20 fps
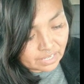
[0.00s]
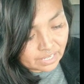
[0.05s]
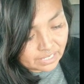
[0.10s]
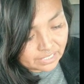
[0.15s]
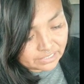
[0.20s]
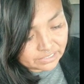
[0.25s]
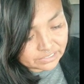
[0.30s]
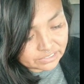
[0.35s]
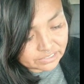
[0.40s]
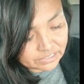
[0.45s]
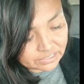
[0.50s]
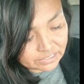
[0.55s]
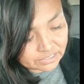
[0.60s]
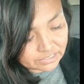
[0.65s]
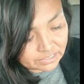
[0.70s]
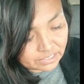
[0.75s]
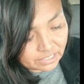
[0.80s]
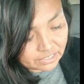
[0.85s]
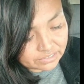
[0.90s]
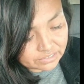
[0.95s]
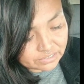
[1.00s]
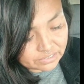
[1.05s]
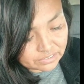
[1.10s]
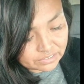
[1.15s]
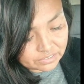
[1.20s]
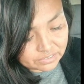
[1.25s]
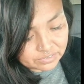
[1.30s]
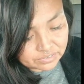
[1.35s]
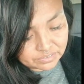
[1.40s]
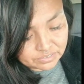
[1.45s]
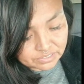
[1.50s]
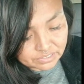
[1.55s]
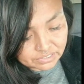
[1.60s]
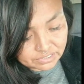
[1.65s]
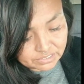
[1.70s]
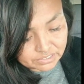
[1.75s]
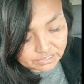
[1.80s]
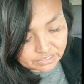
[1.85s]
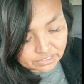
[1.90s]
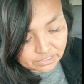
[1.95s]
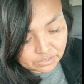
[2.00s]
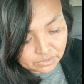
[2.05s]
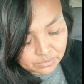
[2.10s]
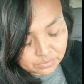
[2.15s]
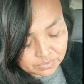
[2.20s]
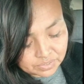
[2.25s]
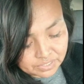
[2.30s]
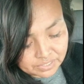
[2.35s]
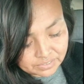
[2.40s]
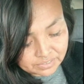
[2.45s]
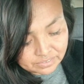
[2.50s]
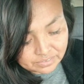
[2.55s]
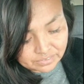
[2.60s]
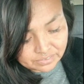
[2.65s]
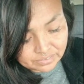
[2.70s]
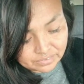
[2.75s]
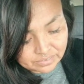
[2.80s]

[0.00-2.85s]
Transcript: anxious not to lose a single one.